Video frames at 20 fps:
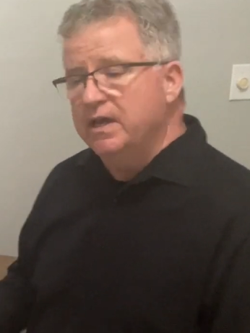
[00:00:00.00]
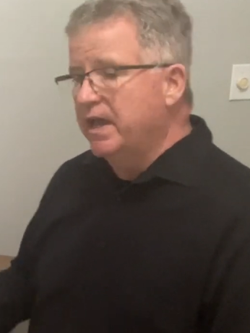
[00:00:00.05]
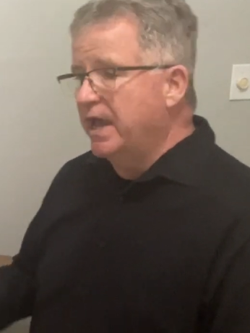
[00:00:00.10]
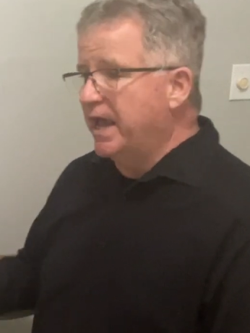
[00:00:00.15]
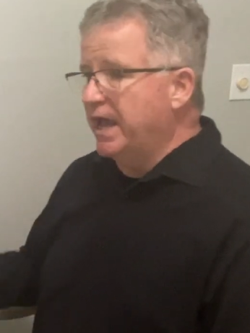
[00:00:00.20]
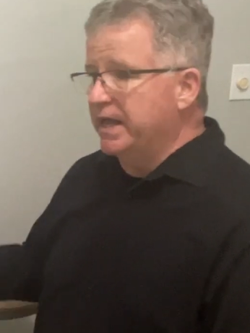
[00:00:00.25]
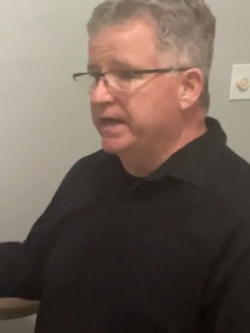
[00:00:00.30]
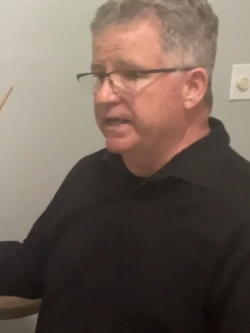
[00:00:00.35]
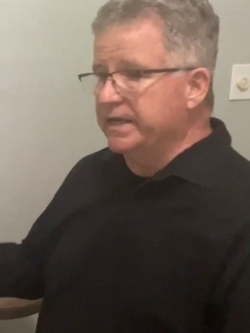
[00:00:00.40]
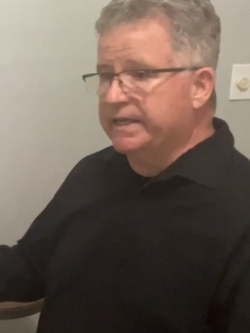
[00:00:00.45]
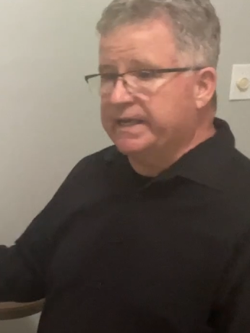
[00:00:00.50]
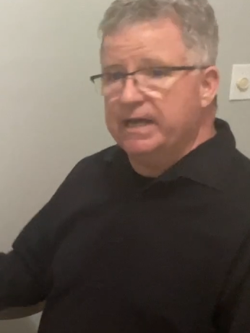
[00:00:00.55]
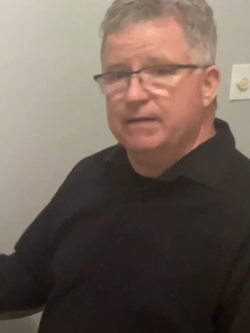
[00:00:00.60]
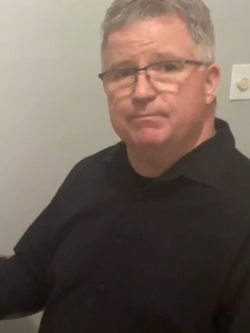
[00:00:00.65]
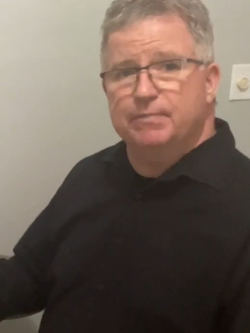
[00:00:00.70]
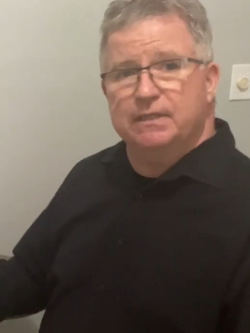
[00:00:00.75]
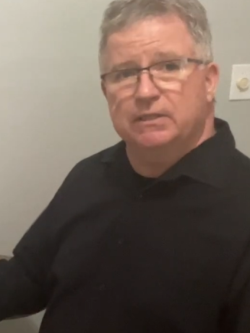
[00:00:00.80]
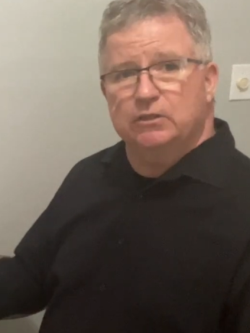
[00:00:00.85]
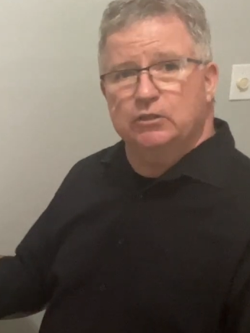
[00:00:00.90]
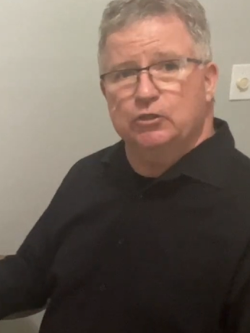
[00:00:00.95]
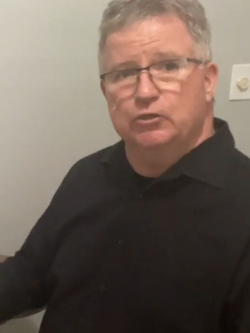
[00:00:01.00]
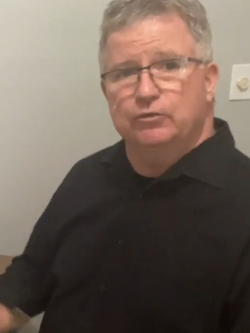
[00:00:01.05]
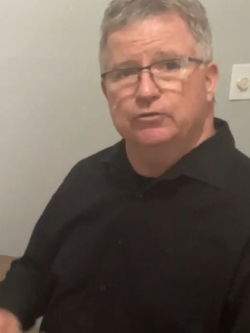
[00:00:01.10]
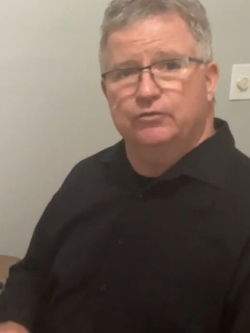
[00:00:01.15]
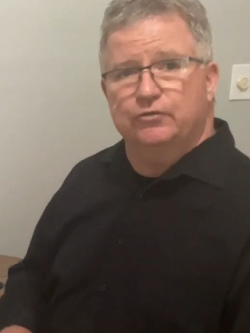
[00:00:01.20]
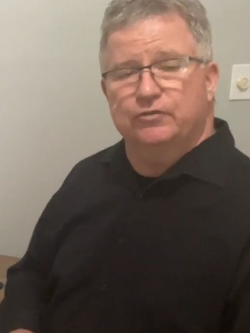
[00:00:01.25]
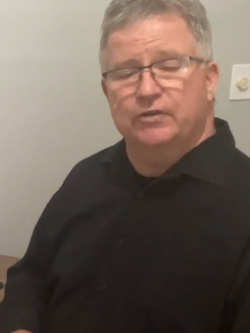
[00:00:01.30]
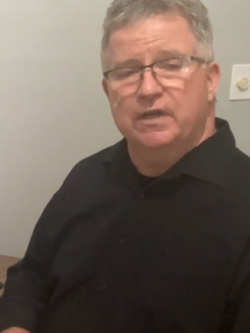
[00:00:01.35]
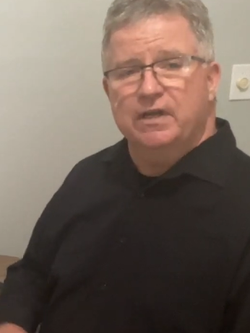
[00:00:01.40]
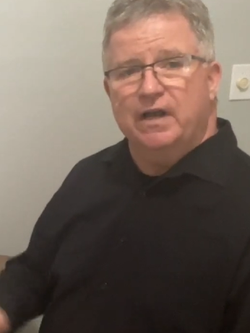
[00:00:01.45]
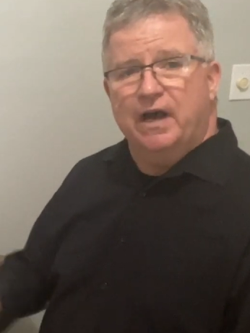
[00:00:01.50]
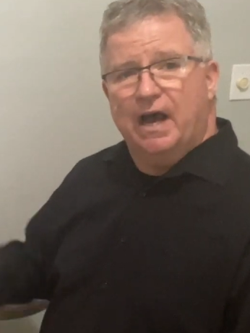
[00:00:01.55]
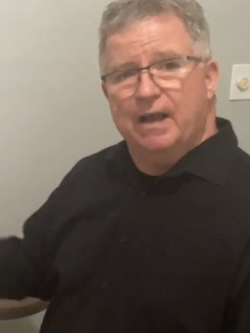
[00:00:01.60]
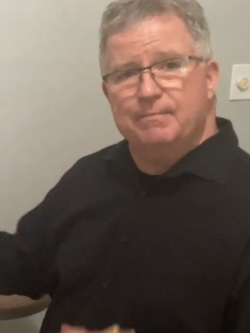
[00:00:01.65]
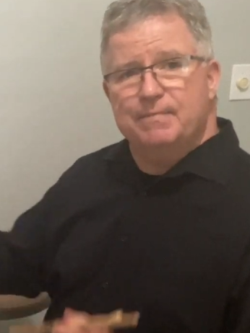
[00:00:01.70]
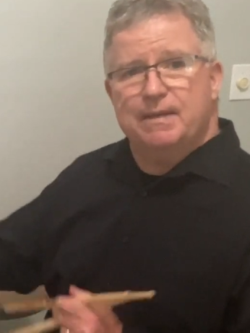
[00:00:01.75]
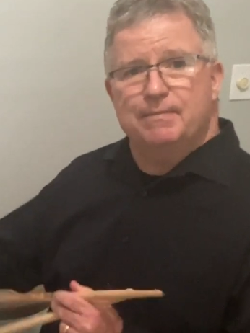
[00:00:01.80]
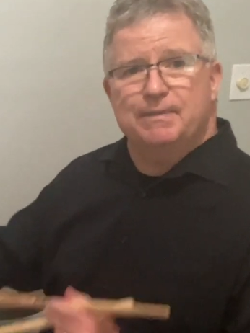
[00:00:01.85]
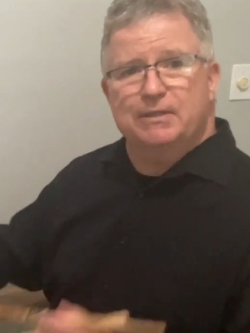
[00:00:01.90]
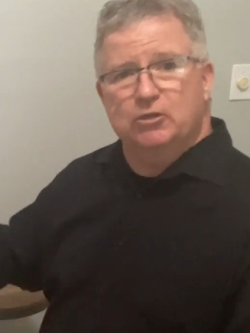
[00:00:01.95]
And it can be loose. I
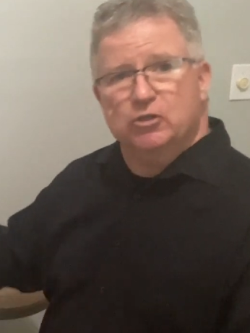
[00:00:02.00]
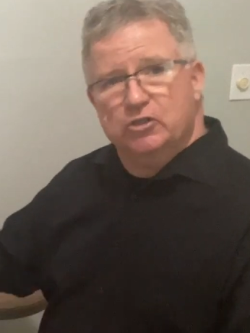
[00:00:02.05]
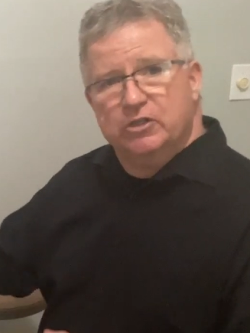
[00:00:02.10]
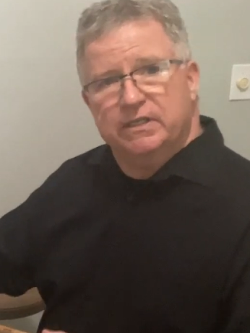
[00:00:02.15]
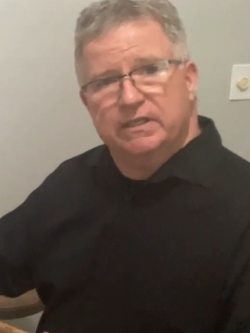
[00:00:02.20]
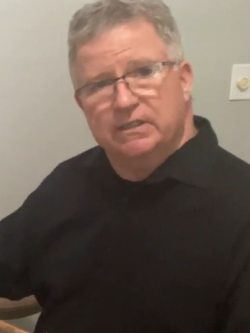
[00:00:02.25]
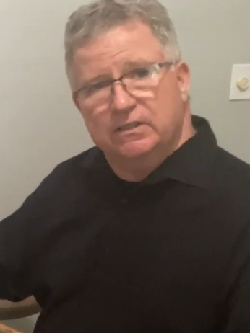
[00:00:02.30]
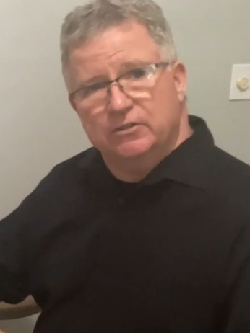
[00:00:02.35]
may be looking